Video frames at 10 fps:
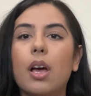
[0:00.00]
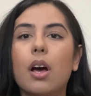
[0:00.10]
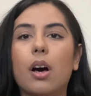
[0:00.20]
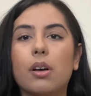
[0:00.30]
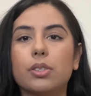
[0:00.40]

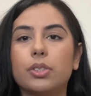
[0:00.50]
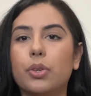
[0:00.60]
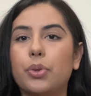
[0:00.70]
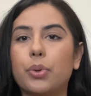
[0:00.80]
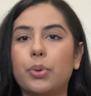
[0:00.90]

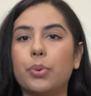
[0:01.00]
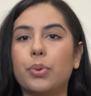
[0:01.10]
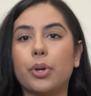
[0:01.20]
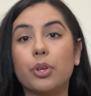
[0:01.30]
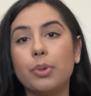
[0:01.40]
also through
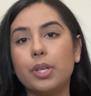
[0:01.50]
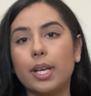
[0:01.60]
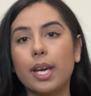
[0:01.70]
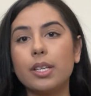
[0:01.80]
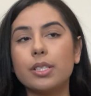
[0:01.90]
their
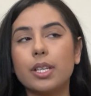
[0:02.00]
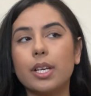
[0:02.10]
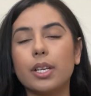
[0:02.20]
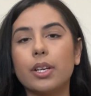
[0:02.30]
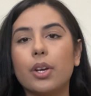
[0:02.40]

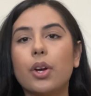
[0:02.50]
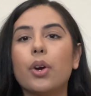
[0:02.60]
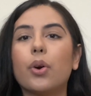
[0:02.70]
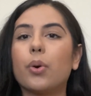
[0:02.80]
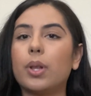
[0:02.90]
communication,
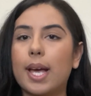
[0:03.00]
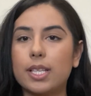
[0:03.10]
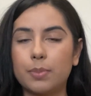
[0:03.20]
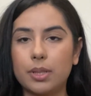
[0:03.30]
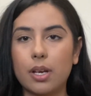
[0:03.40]
or
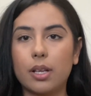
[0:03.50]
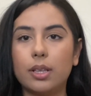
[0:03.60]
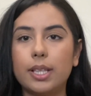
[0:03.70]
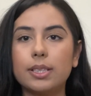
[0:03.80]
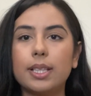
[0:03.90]
last but not
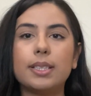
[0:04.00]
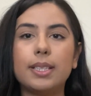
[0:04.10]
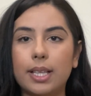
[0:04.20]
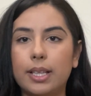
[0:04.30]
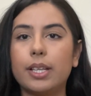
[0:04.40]
least, in
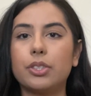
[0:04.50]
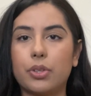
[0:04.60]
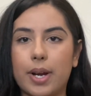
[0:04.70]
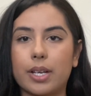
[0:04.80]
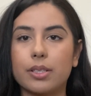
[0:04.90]
daily
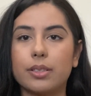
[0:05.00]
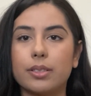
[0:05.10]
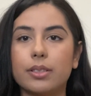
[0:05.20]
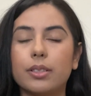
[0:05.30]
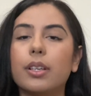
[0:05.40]

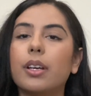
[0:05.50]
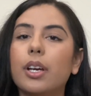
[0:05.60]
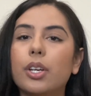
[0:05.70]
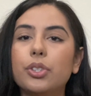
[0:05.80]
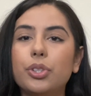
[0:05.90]
interactions.
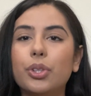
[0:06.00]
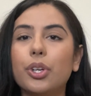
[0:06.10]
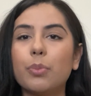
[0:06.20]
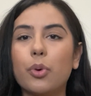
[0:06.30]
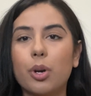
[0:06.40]
To
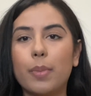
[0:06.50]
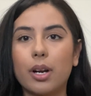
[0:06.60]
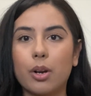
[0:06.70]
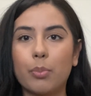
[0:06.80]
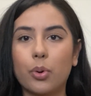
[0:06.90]
learn more about
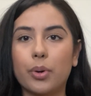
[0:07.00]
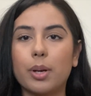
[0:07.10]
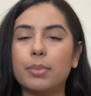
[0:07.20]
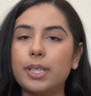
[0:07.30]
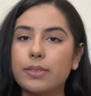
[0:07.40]
our
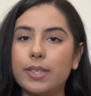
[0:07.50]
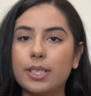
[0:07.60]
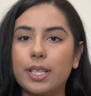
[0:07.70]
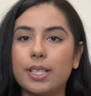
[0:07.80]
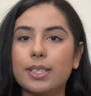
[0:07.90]
program, please
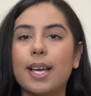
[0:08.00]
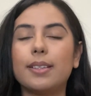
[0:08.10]
visit us at